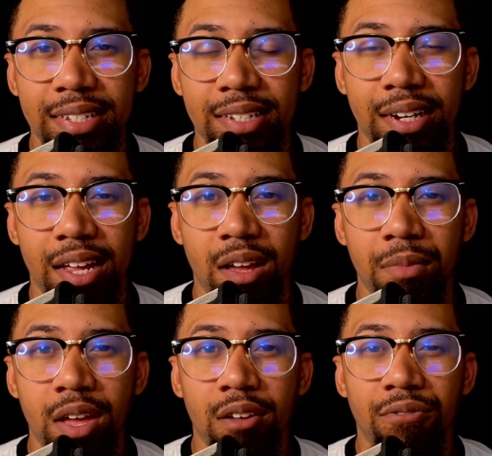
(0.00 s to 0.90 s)
to them.
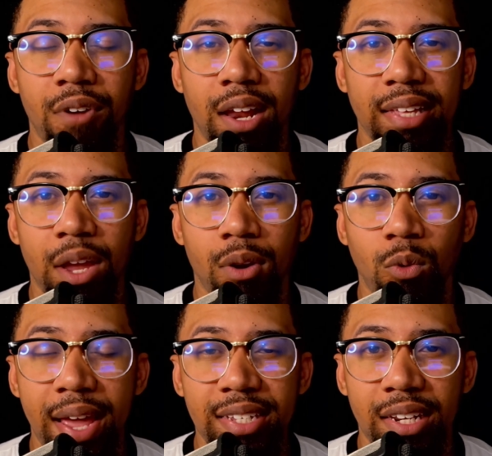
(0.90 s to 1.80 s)
Felt like they were
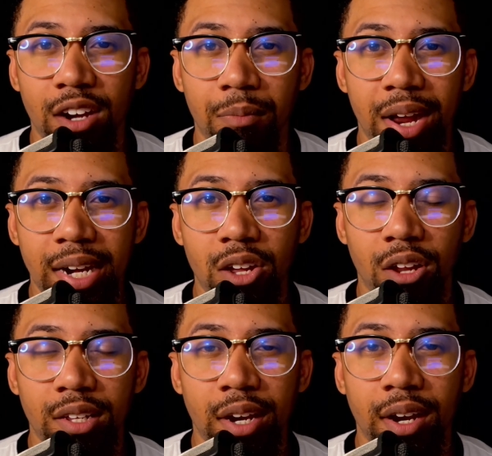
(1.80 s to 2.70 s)
wasting their money
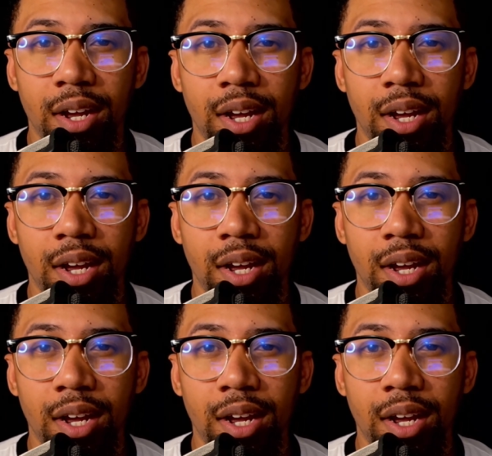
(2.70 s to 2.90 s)
on their